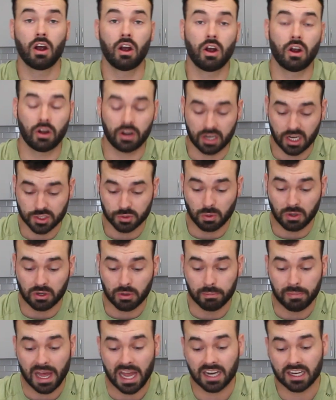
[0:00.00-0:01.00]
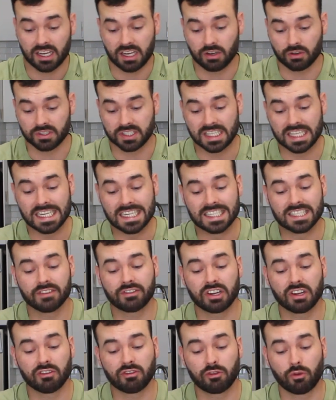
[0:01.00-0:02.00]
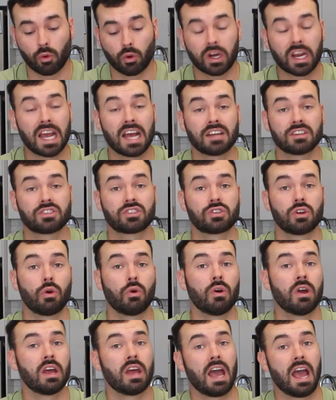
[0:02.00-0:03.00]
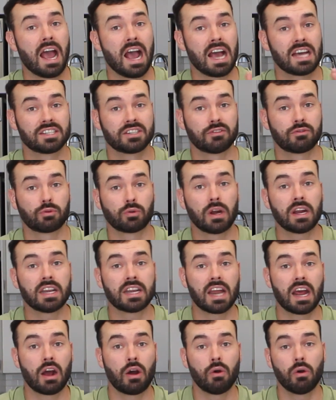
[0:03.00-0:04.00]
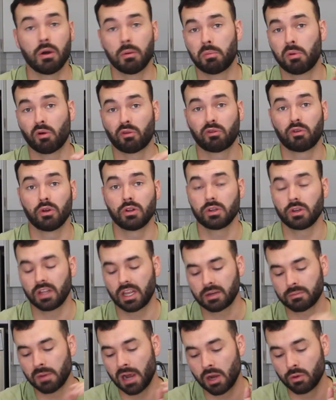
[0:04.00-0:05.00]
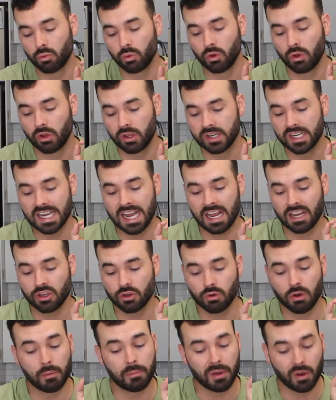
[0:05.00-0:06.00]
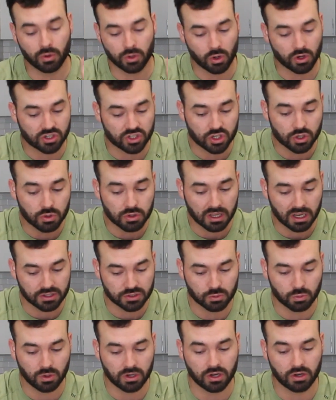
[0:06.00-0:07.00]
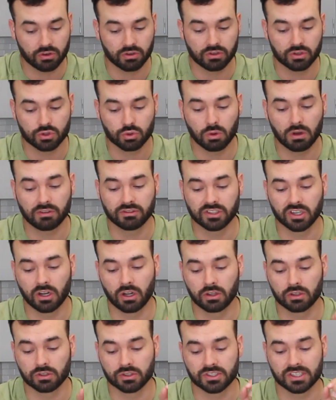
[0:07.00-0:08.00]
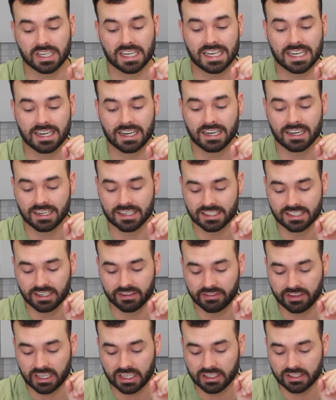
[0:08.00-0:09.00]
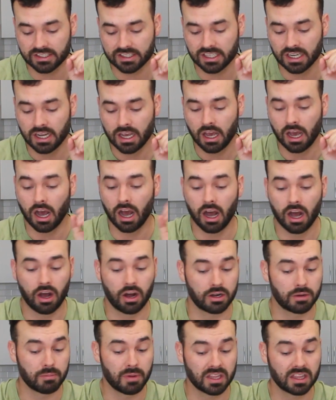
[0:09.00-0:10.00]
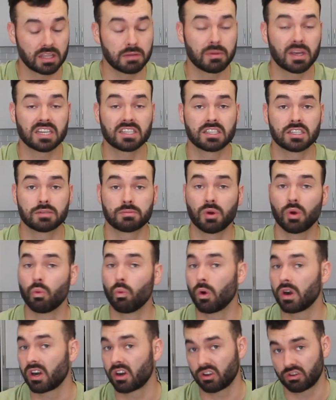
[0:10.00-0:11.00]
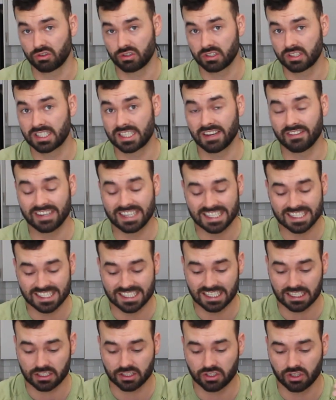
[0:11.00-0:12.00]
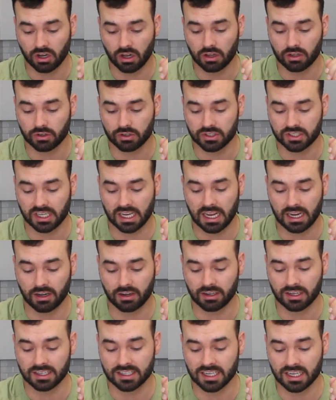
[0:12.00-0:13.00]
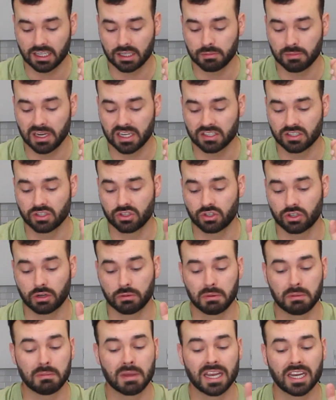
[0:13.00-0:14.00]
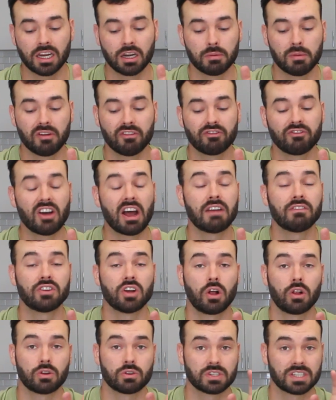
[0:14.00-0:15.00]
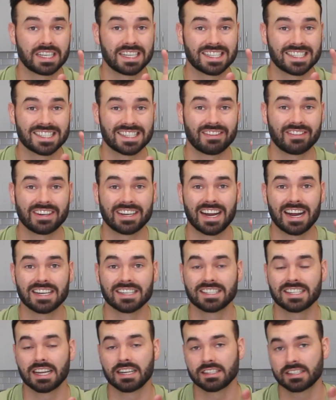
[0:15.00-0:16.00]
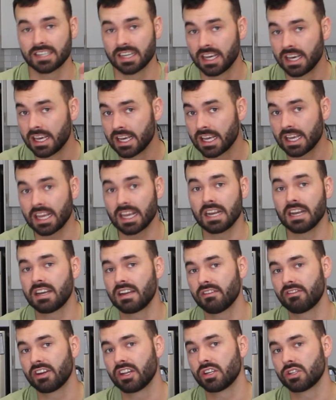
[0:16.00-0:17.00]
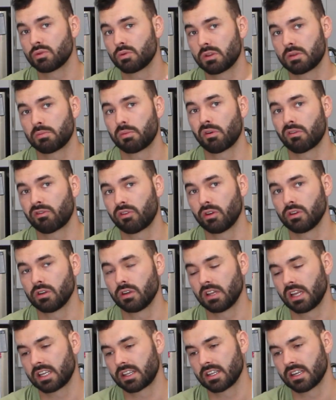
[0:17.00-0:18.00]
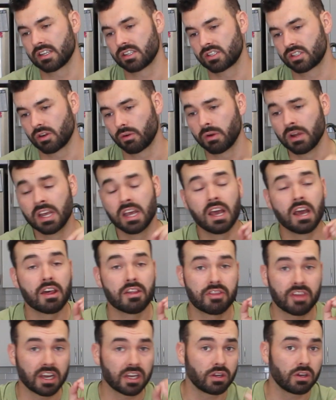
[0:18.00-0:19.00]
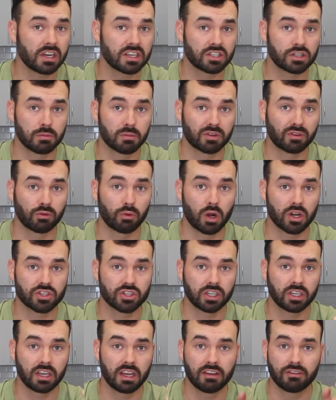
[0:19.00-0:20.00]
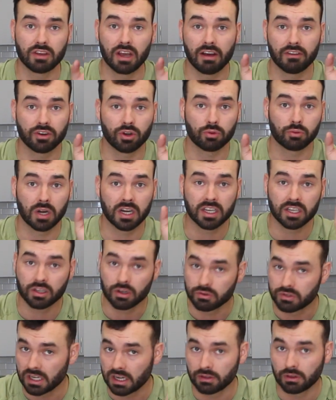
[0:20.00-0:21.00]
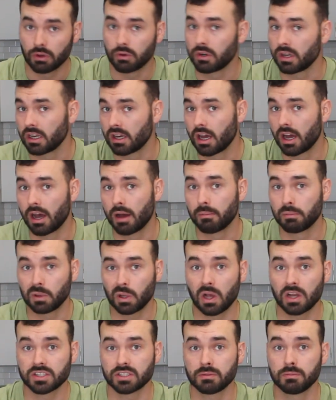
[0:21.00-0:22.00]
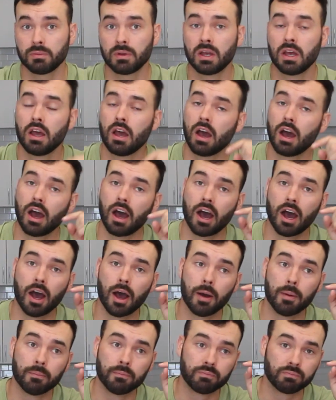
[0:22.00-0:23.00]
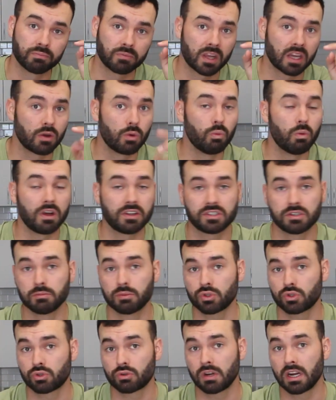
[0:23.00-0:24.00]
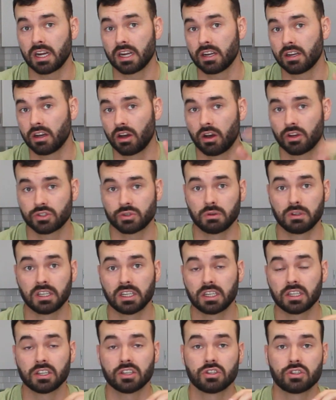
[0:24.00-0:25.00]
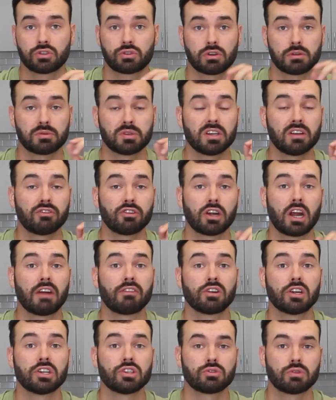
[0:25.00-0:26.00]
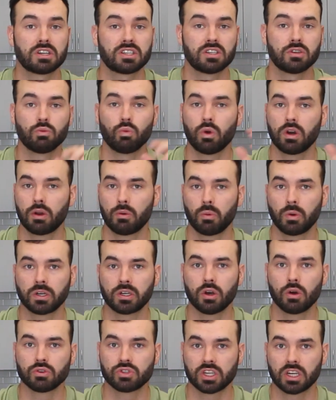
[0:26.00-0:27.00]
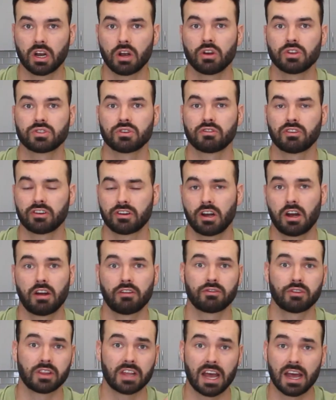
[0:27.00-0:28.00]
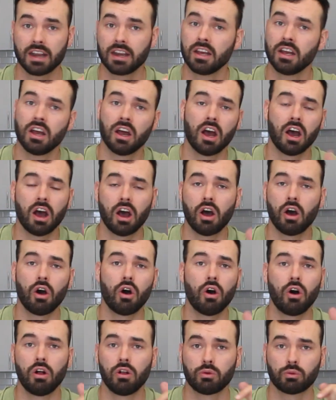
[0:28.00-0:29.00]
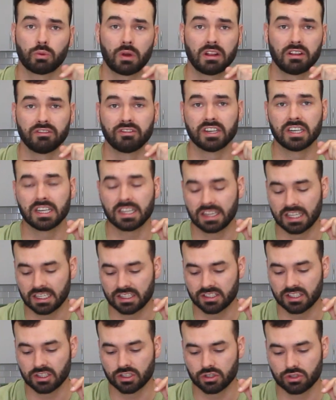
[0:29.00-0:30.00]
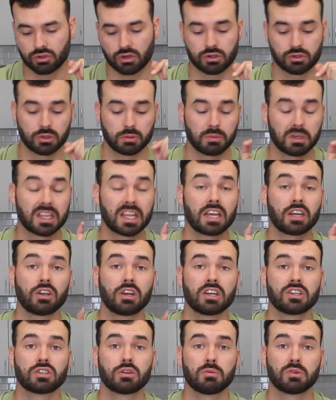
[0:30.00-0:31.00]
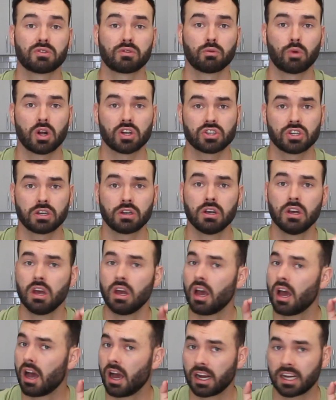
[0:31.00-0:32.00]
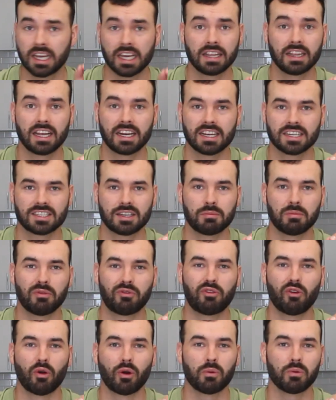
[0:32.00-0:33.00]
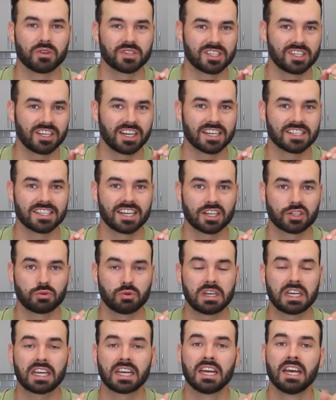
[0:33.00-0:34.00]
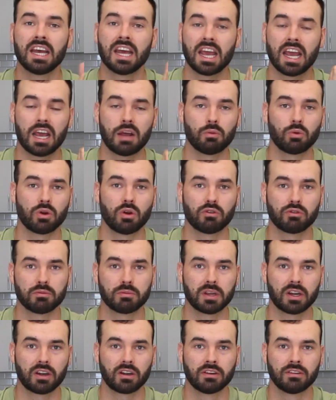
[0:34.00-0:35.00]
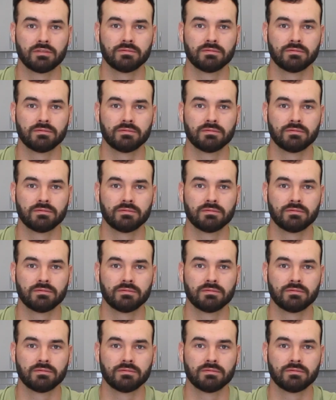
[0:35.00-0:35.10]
All right, guys, welcome back. Here's the dividend forecast. So as of right now, a portfolio like mine will net you about $2,112 in dividends. On a monthly basis, about $176, and on a daily basis, you're going to be making about $5.79 in dividends with a portfolio like this. So thank you guys so much for watching. If you haven't already, go download Blossom. Wealthsimple Trade, also a link in the description if you're ever interested in one-on-one coaching. I also offer that. All relevant links in the description. But thank you guys so much for watching. Again, like I said before, we'll see you guys next week, and we'll go from there.